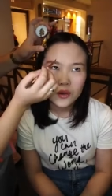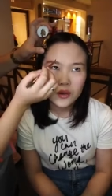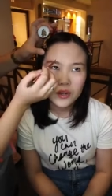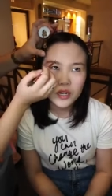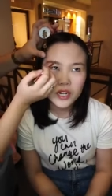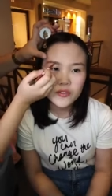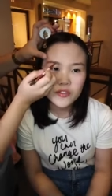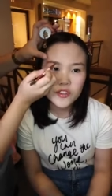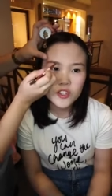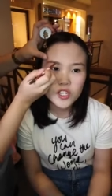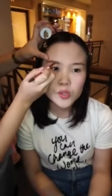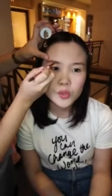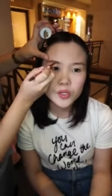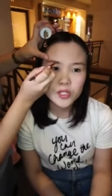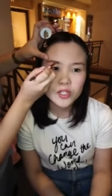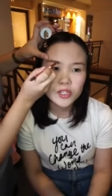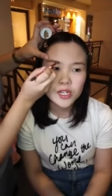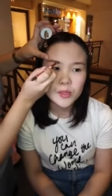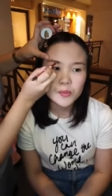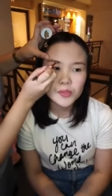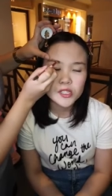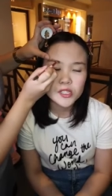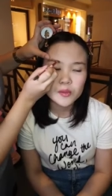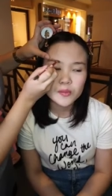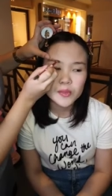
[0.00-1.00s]
or if you just want
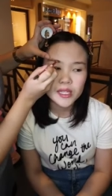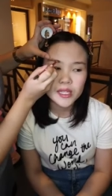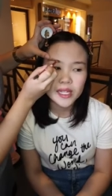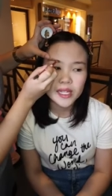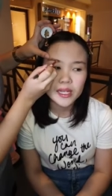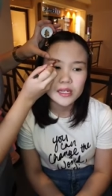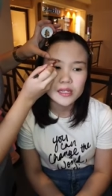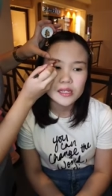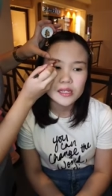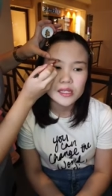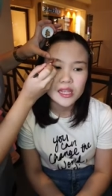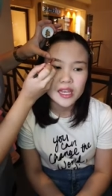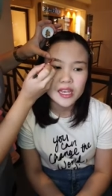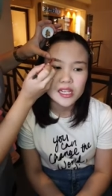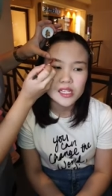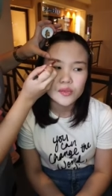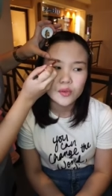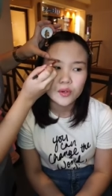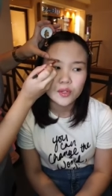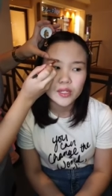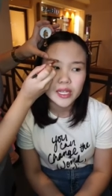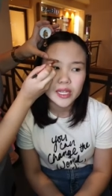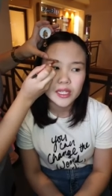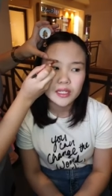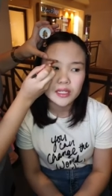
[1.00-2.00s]
your lips to be nice, stay
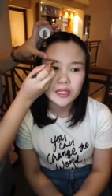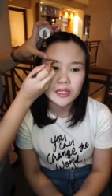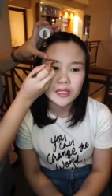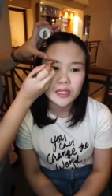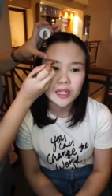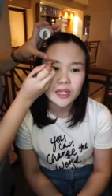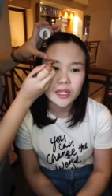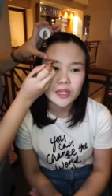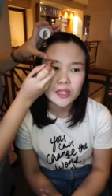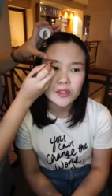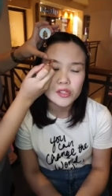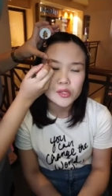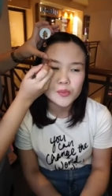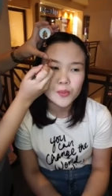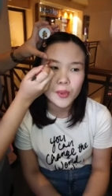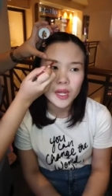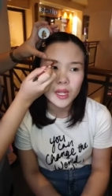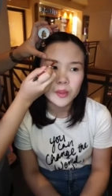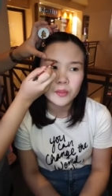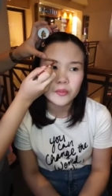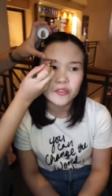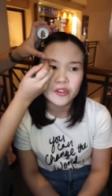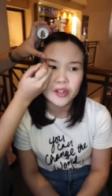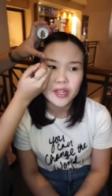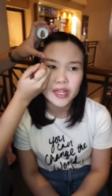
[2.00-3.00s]
exfoliated, and then use
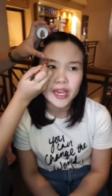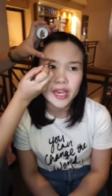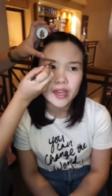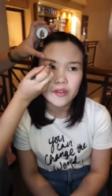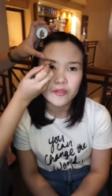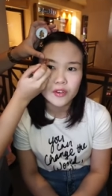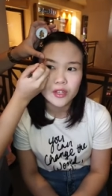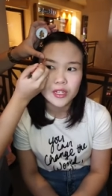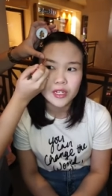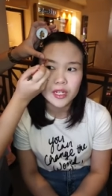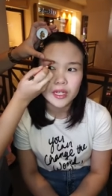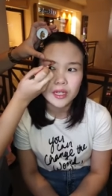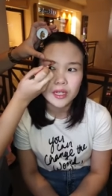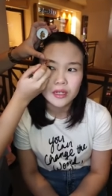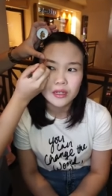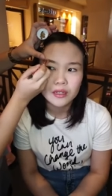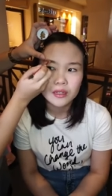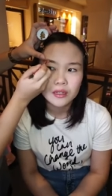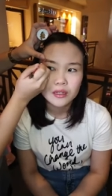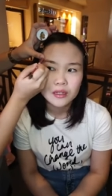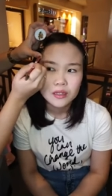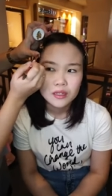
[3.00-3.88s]
balm for like every day.